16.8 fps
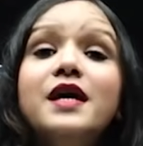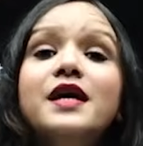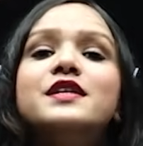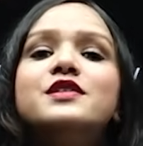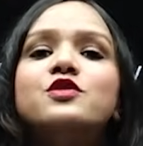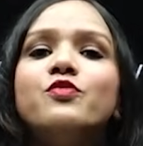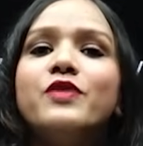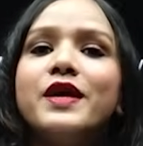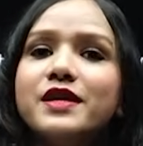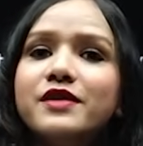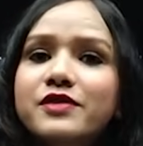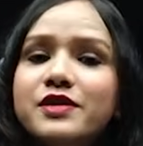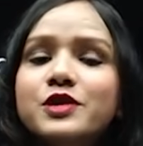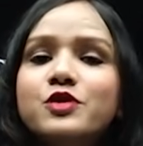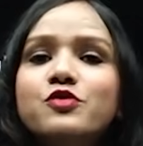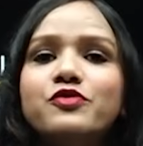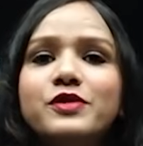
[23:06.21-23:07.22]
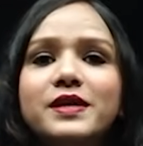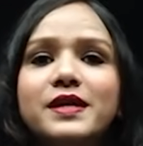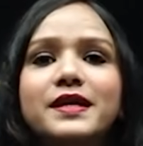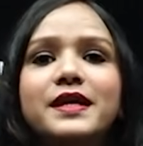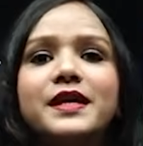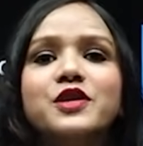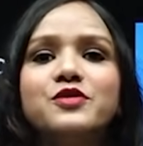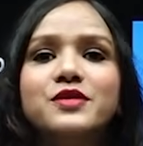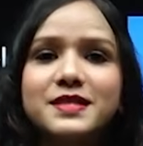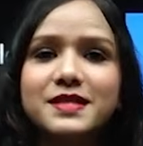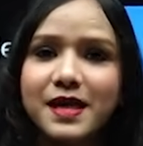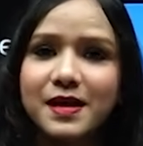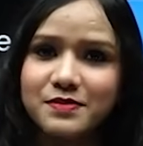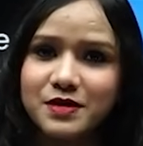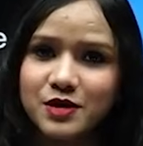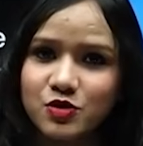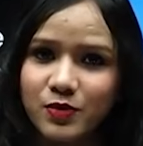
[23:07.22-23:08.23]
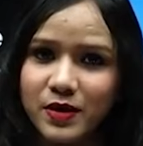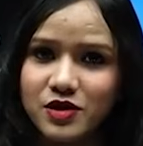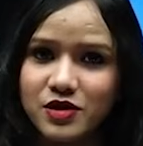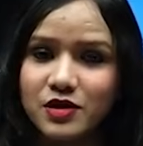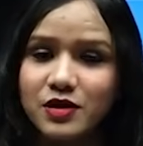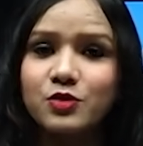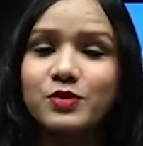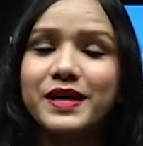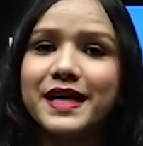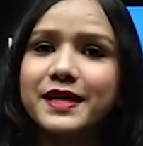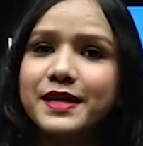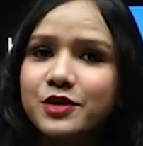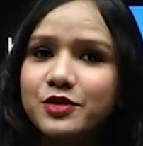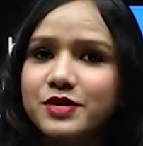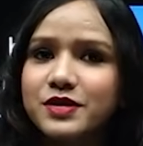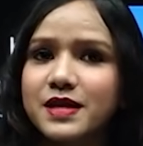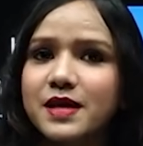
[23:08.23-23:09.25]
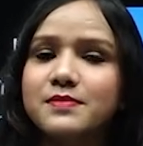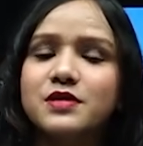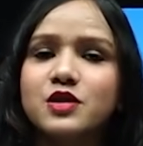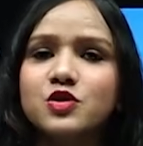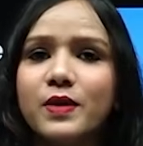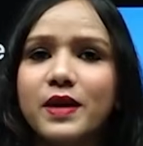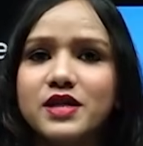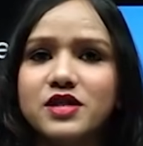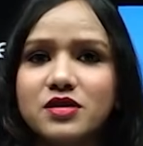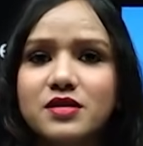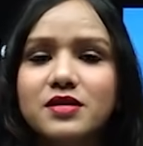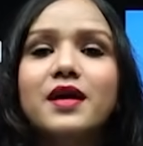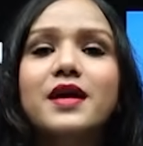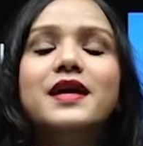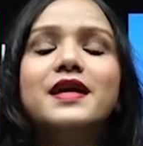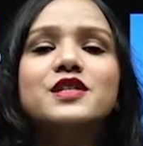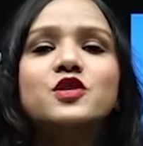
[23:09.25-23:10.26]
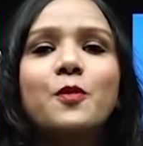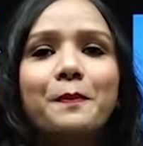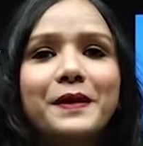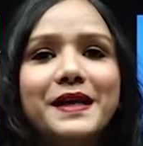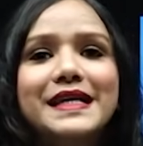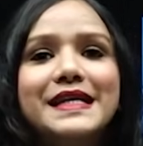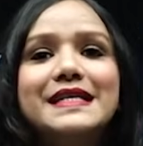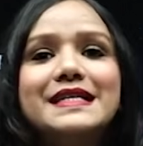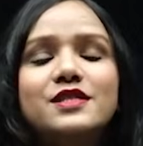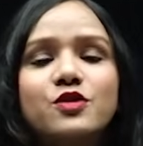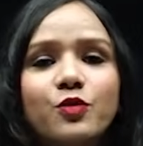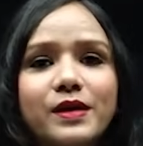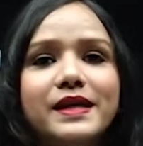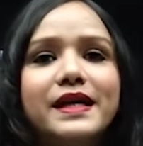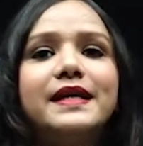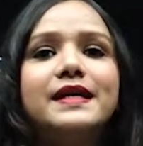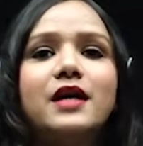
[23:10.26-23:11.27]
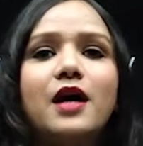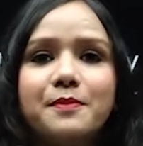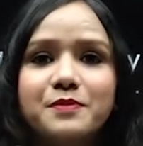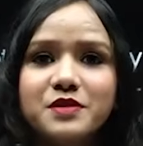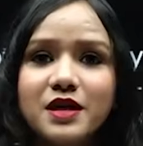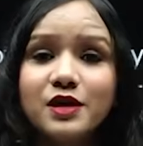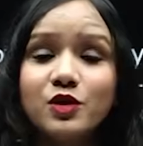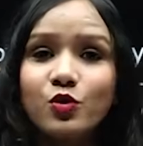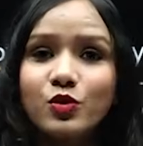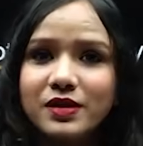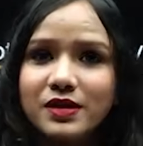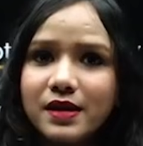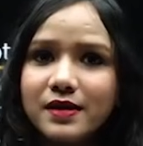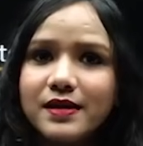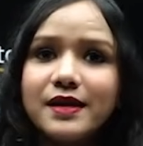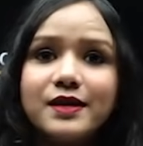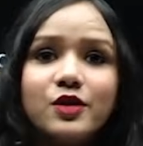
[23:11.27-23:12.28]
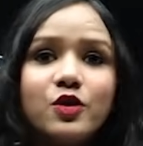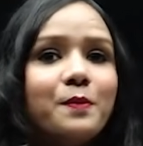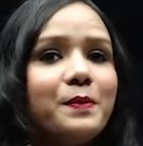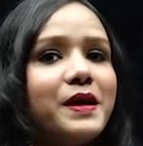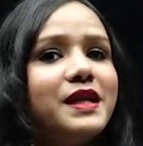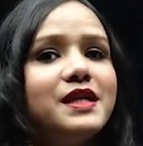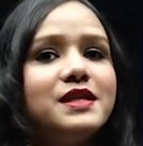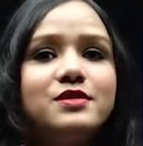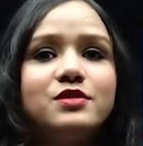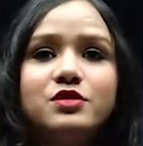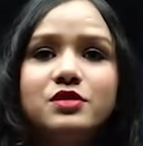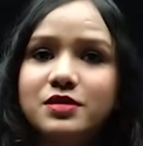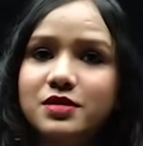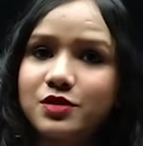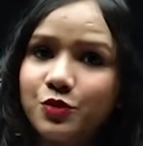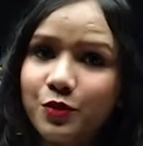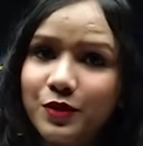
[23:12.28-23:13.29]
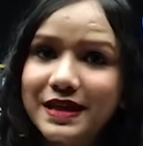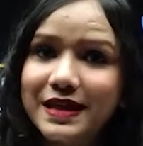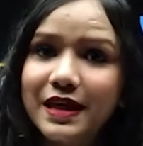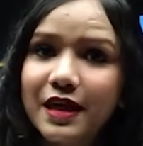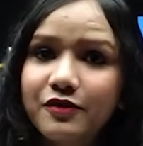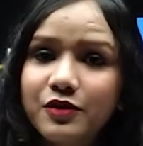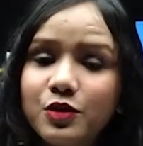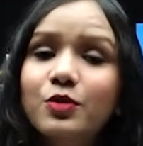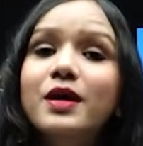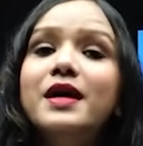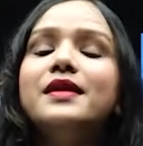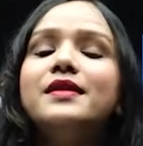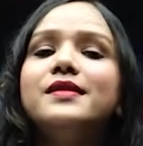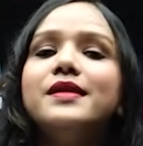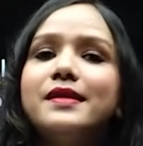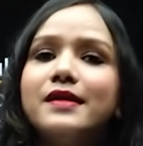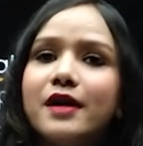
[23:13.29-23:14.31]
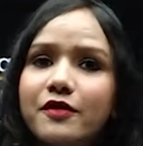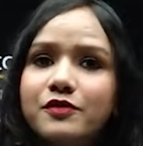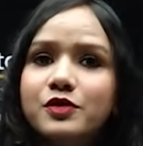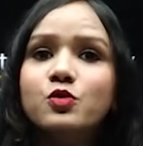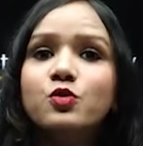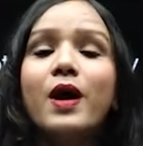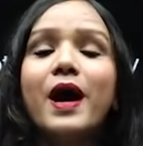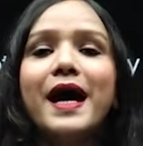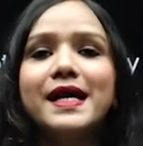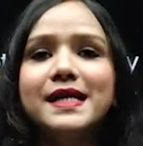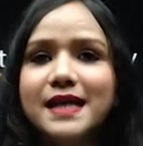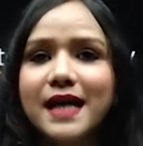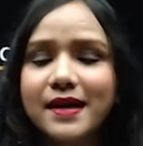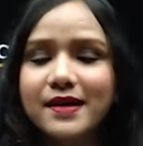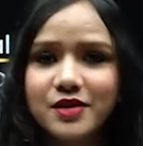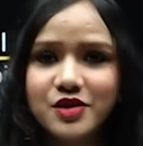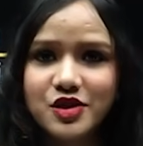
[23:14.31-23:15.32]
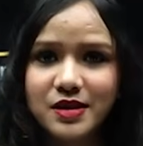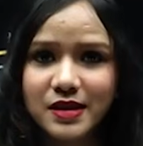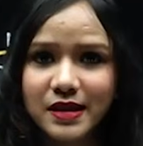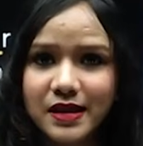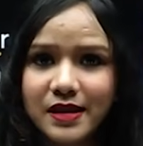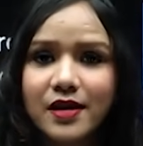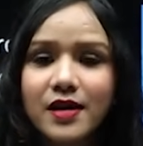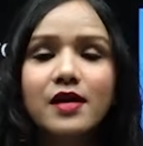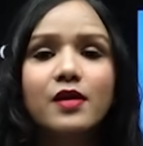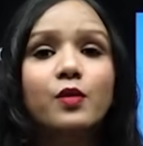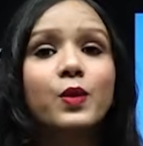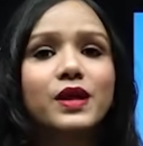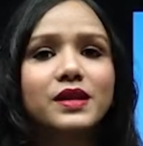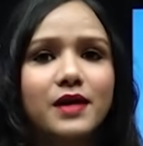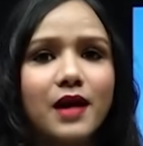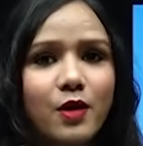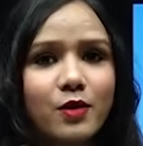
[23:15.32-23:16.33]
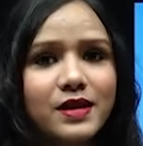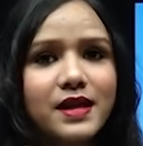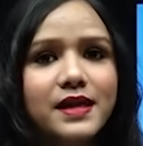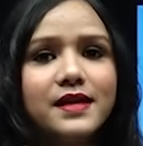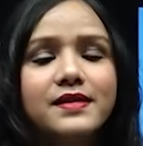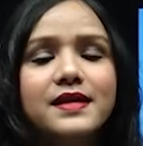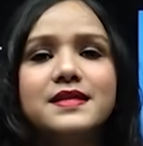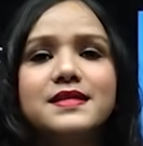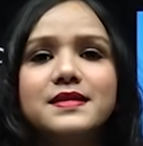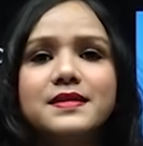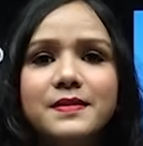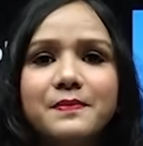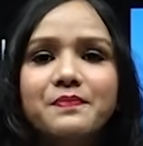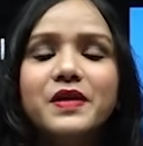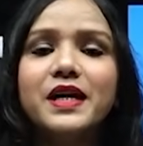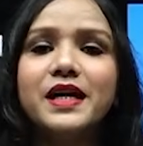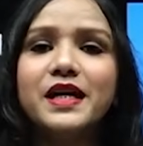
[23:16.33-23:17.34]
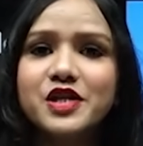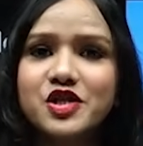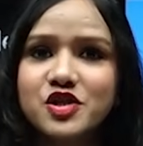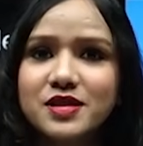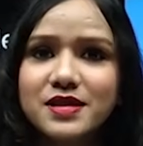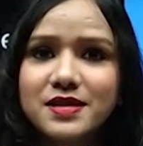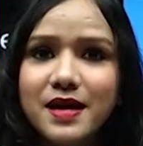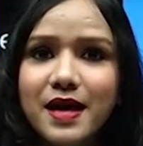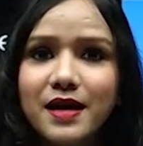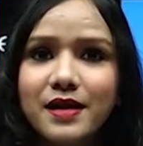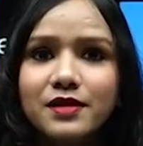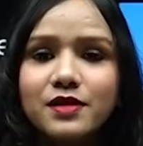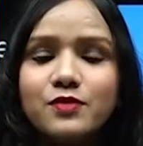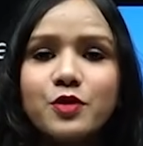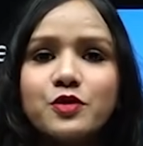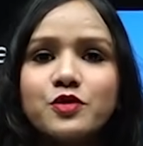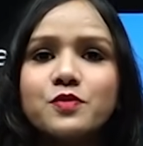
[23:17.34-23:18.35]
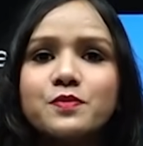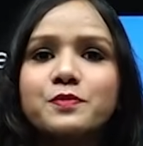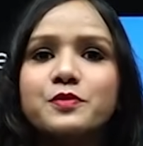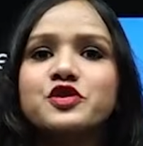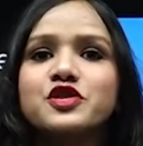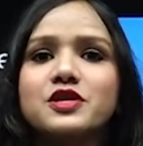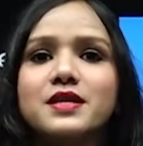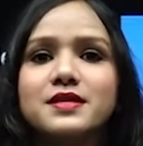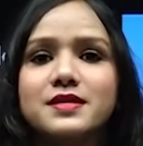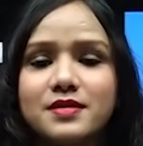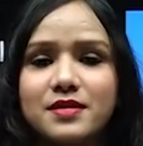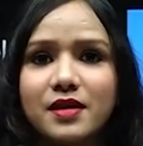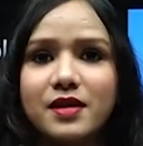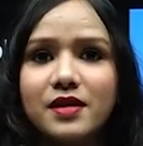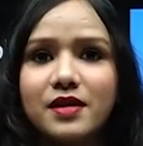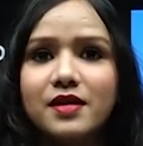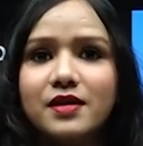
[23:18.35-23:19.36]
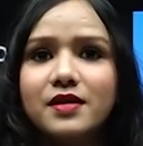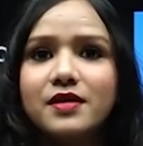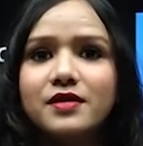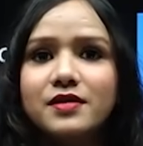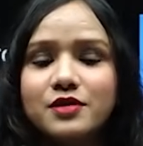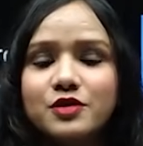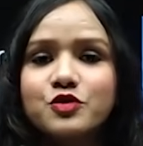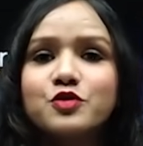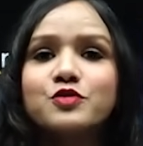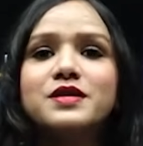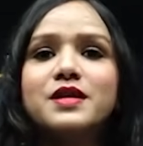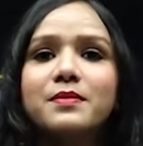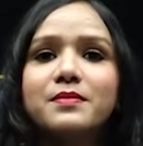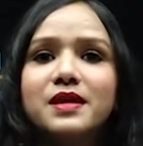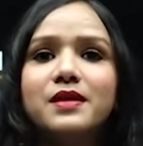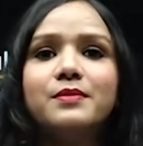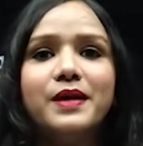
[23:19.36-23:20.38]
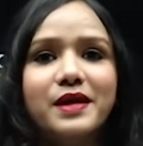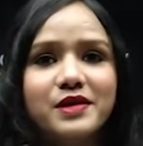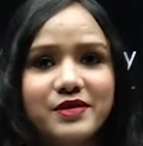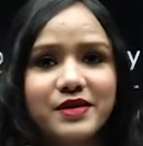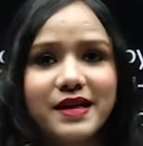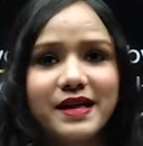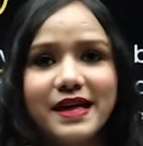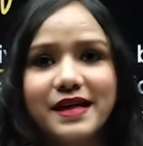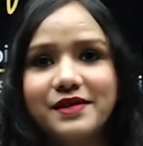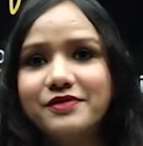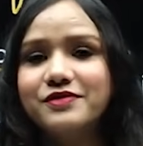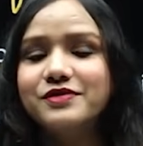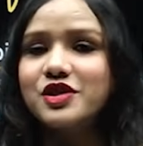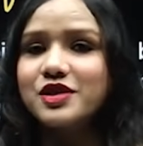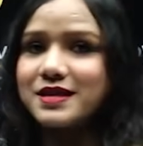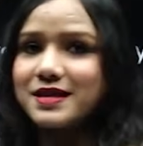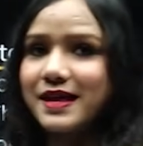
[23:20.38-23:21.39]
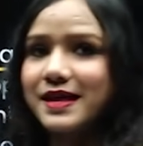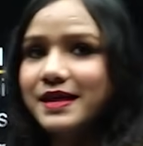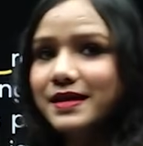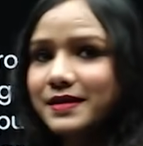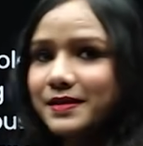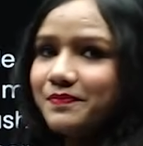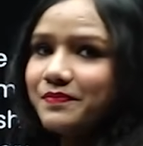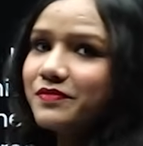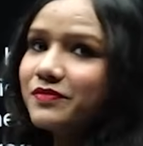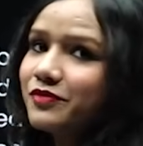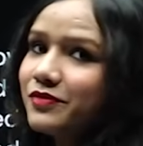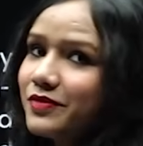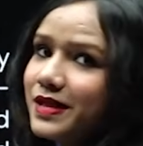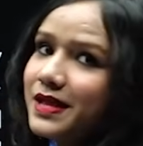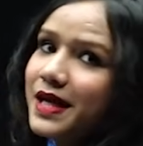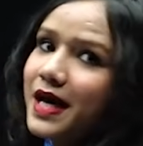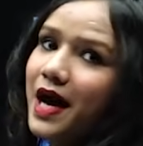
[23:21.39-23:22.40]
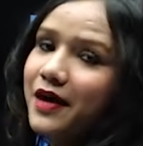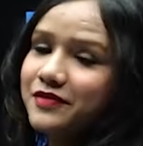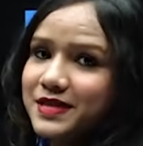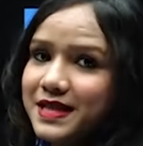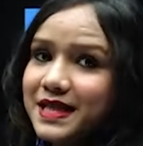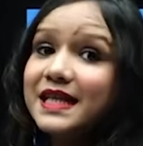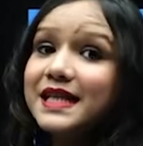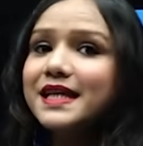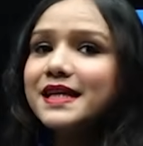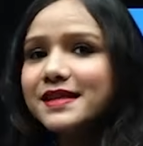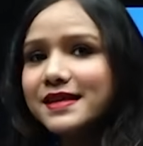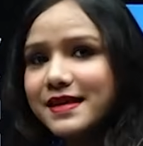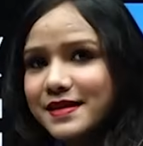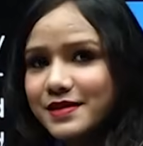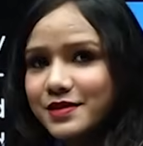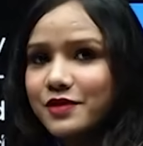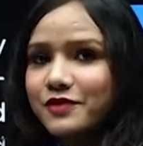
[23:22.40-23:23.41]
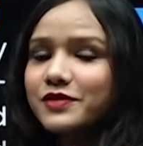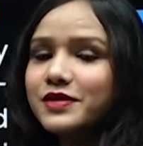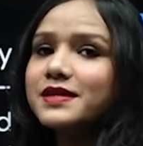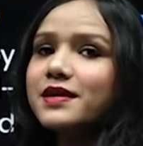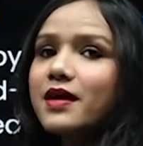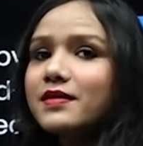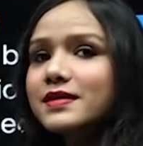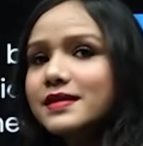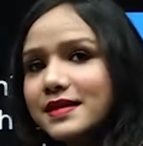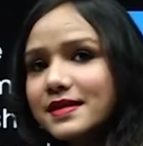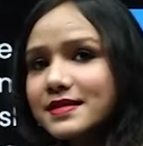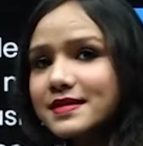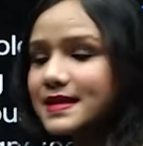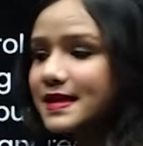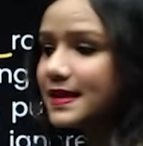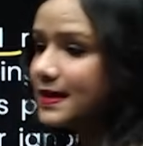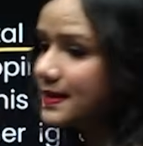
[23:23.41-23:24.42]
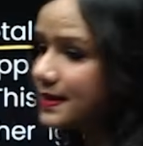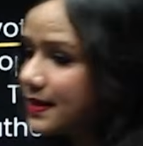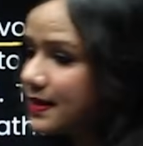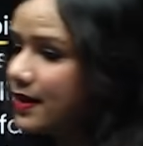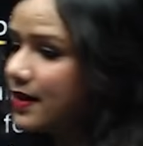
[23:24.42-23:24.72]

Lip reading: So whenever you feel into the same situation, you get into the same situation, so please don't get upset. Don't think that your parents don't love you. They love you unconditionally without any reason. It's just that they want to push us to do something better in life, just like we have seen in the case of the young seagull.